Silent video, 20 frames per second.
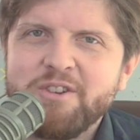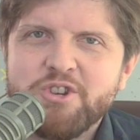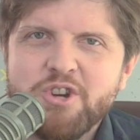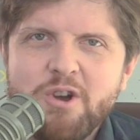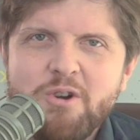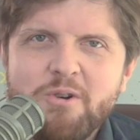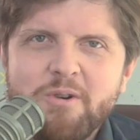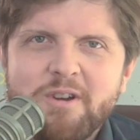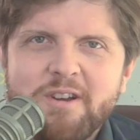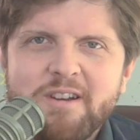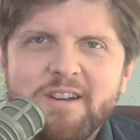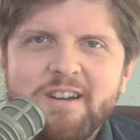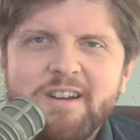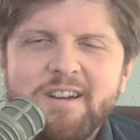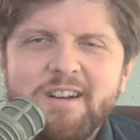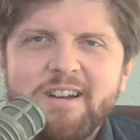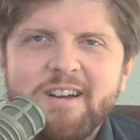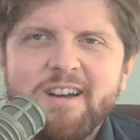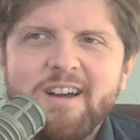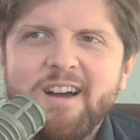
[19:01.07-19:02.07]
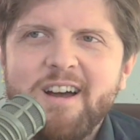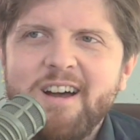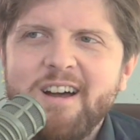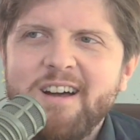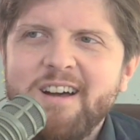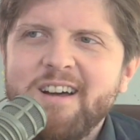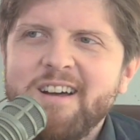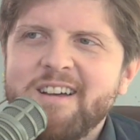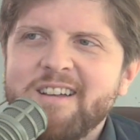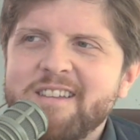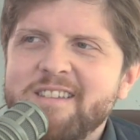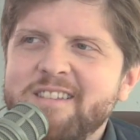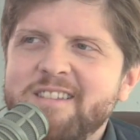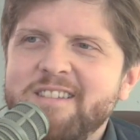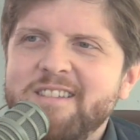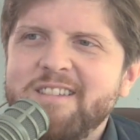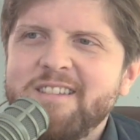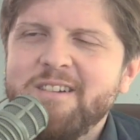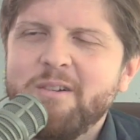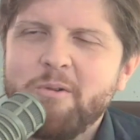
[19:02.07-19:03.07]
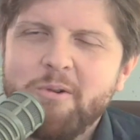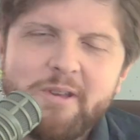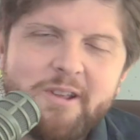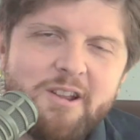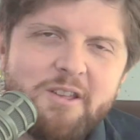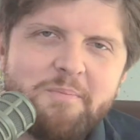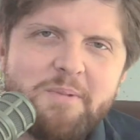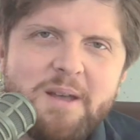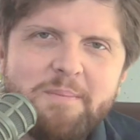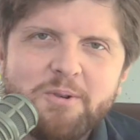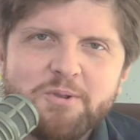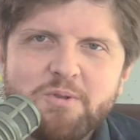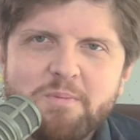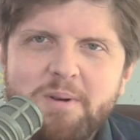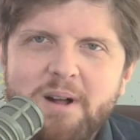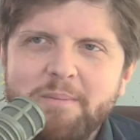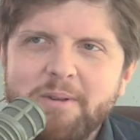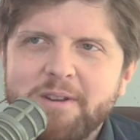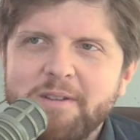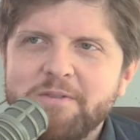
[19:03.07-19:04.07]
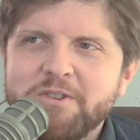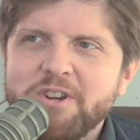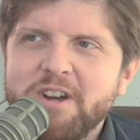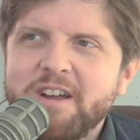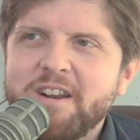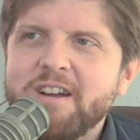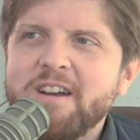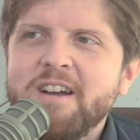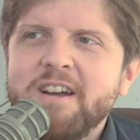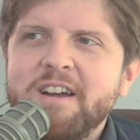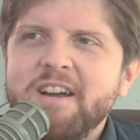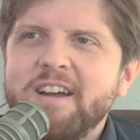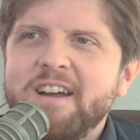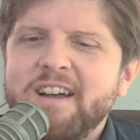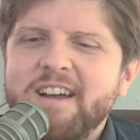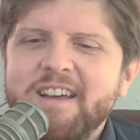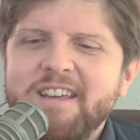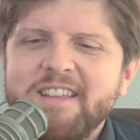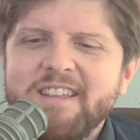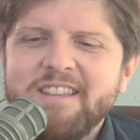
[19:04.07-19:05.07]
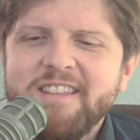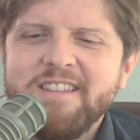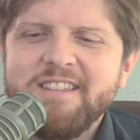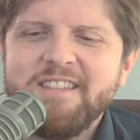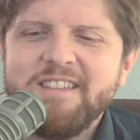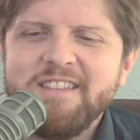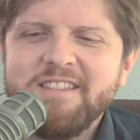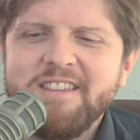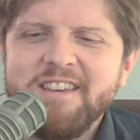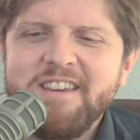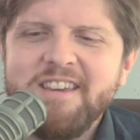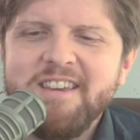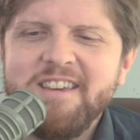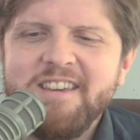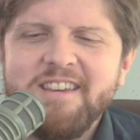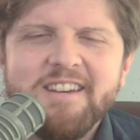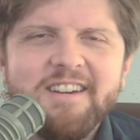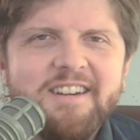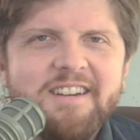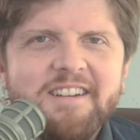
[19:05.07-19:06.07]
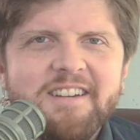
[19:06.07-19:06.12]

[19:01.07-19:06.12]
joke uh, or you know the People's Republic of China, uh, the, the